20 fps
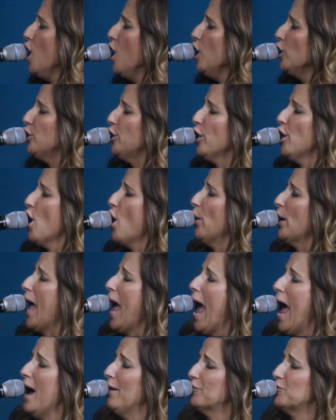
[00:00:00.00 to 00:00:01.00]
You don't
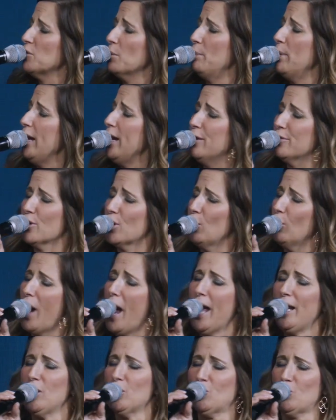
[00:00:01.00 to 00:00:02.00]
have to be the
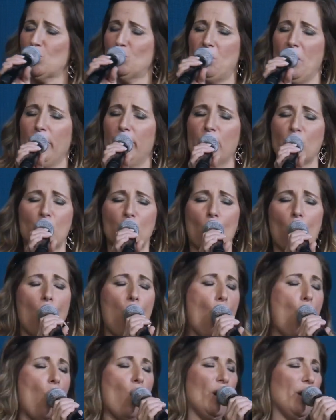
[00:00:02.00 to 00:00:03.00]
greatest spiritual
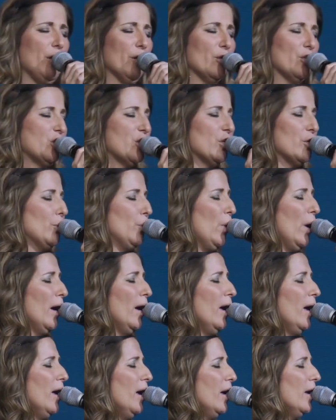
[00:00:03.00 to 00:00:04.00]
warrior to
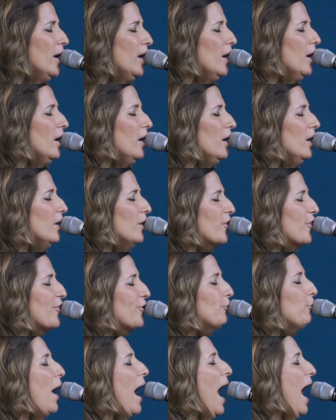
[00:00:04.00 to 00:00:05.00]

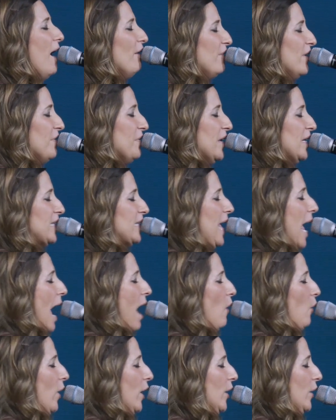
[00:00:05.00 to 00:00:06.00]
thrive in this
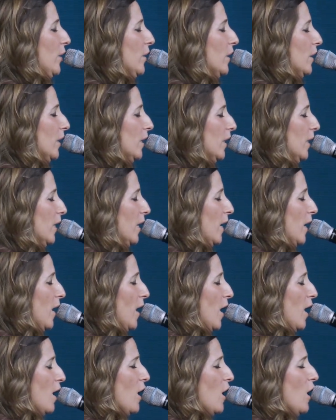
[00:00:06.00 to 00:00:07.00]
hour.
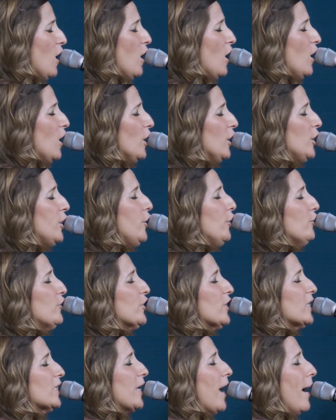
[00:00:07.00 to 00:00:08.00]
You
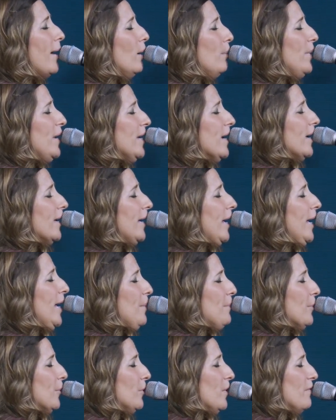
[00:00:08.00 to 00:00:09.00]
just got to be a
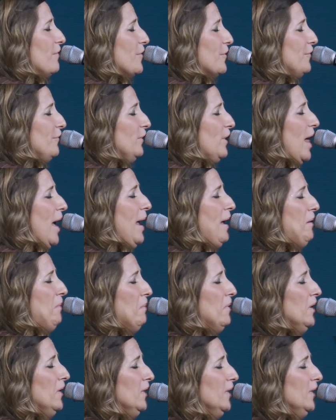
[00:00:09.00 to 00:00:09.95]
keeper of the flame.